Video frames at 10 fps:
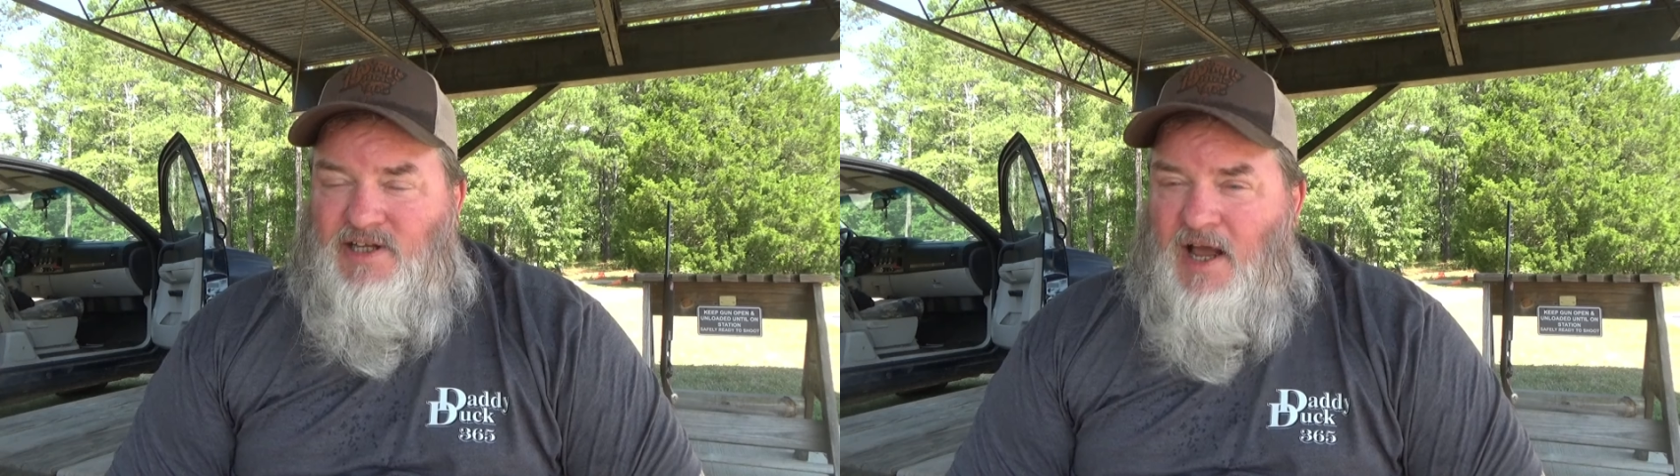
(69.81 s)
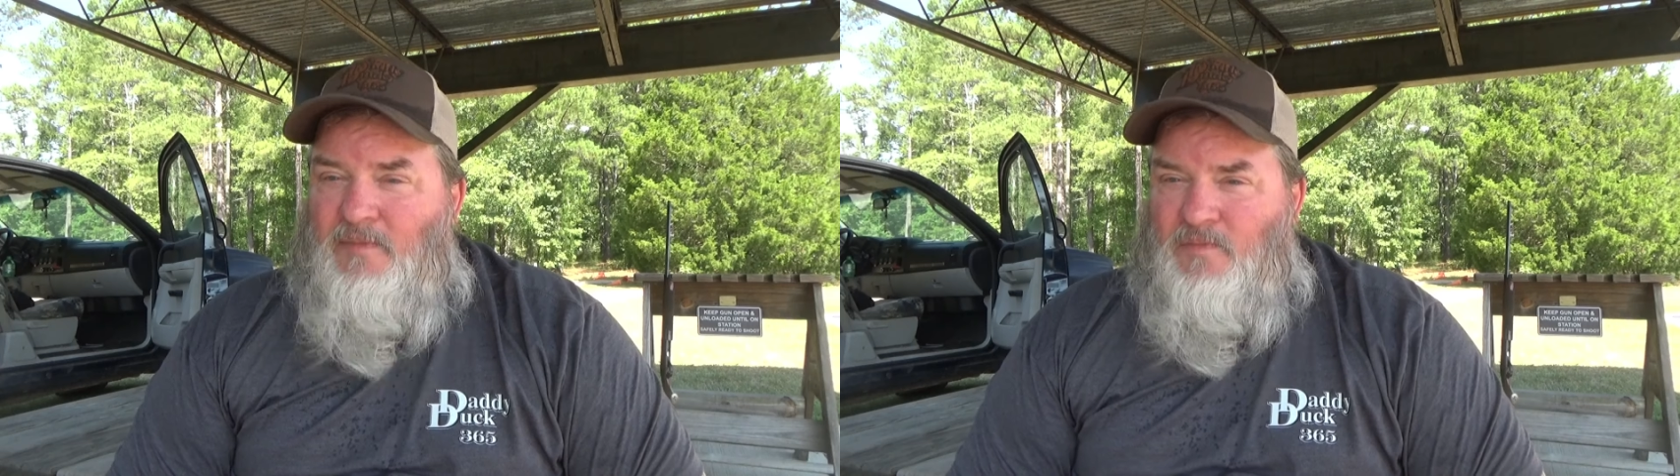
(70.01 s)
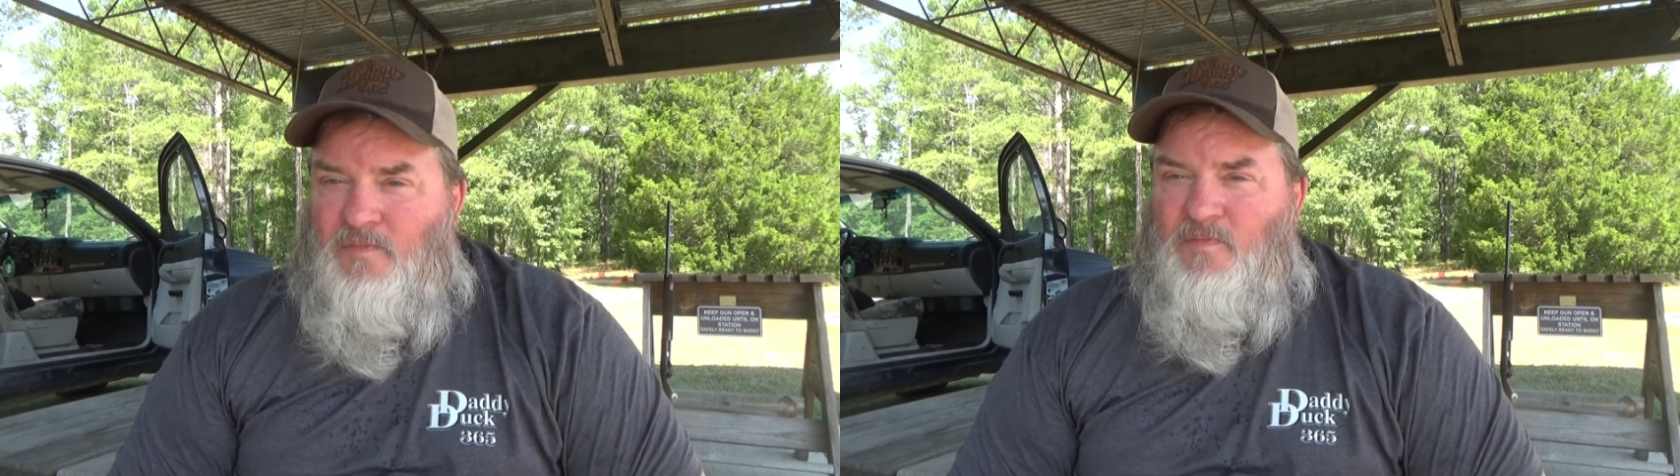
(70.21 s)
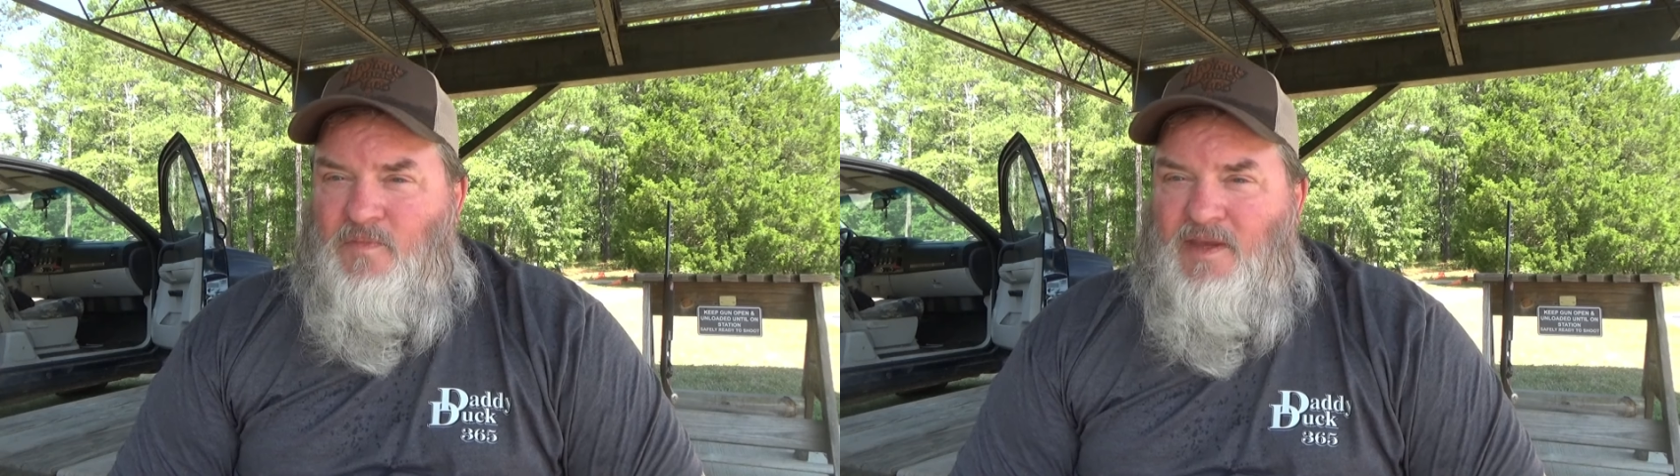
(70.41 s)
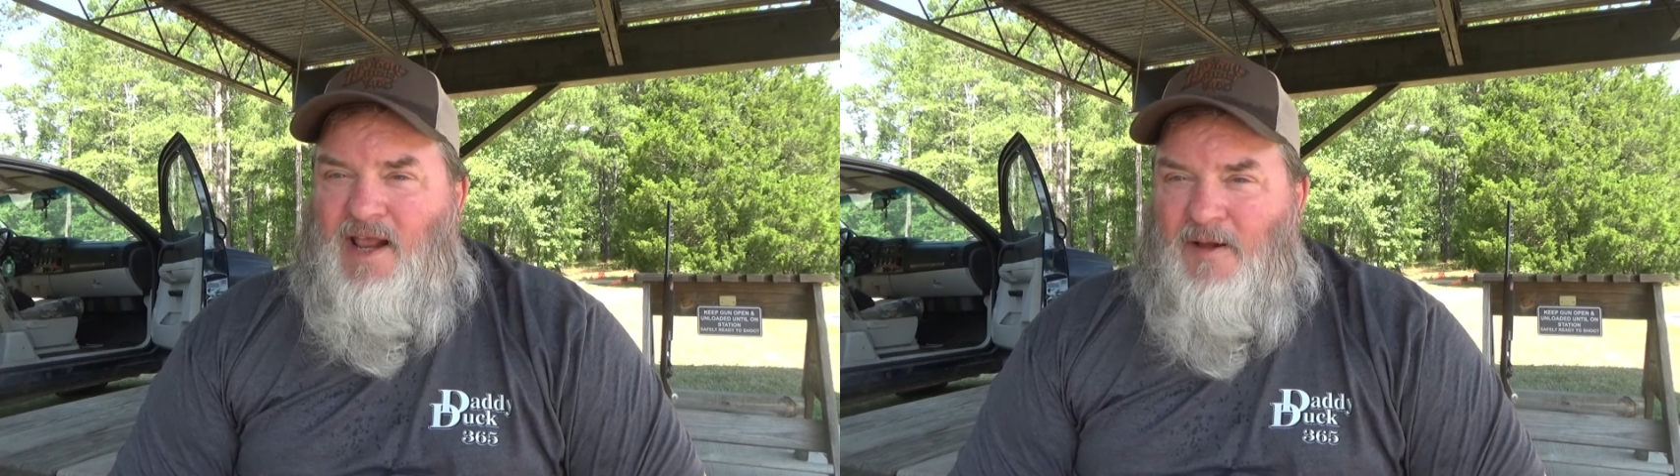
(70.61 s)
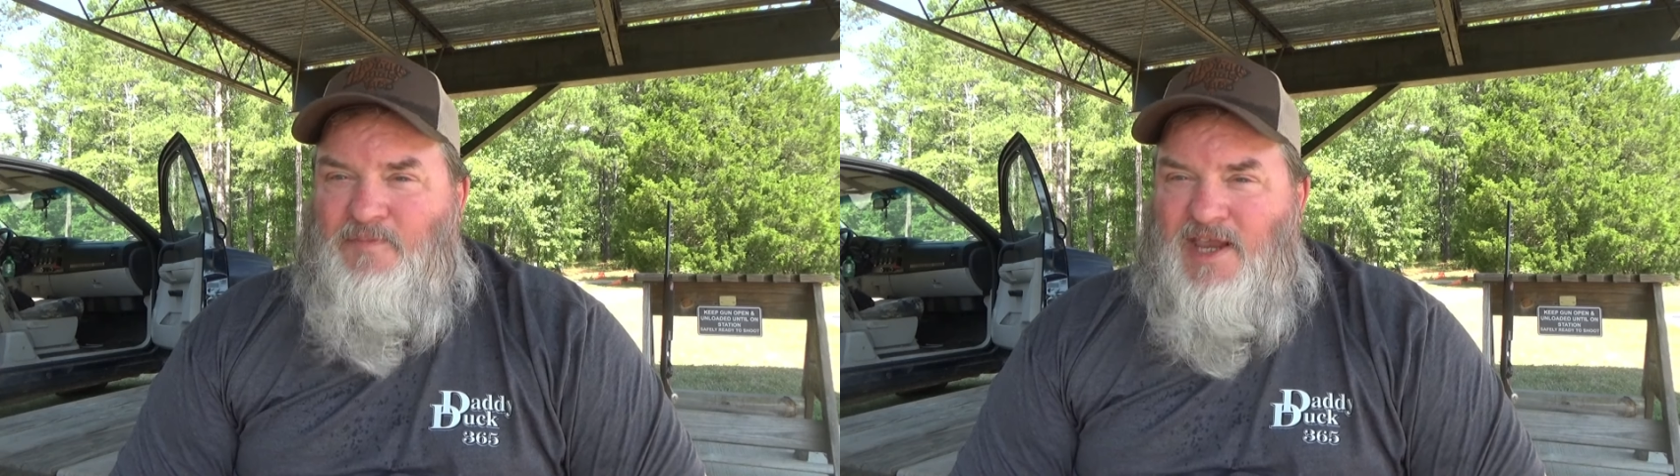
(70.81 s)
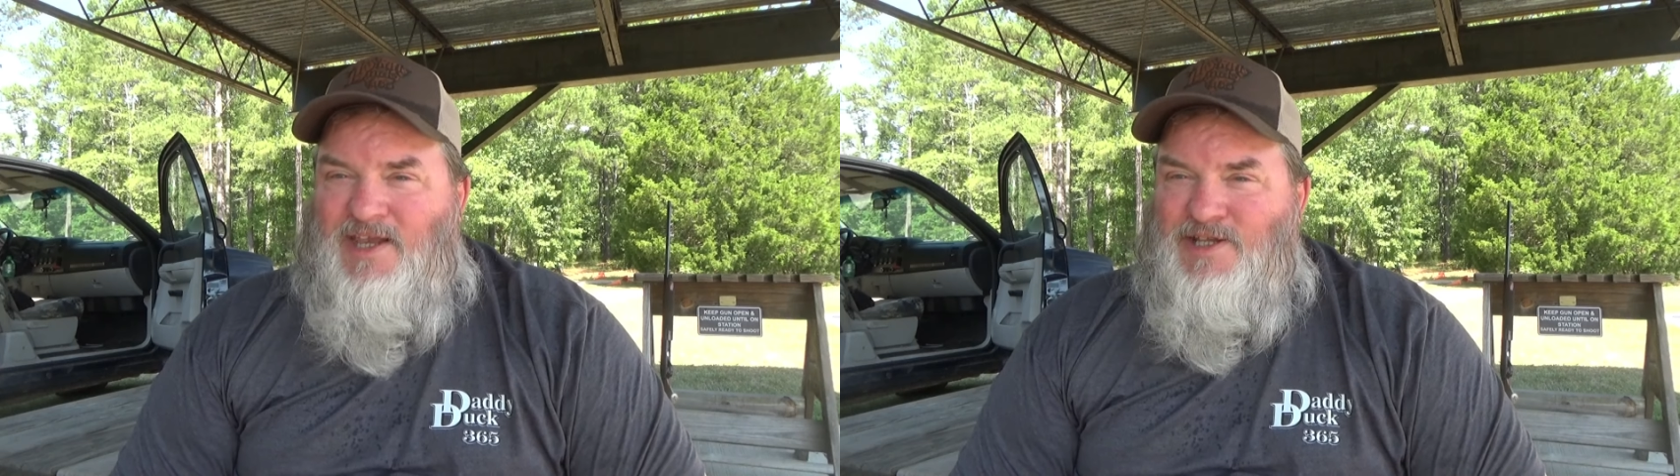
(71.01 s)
I'm thinking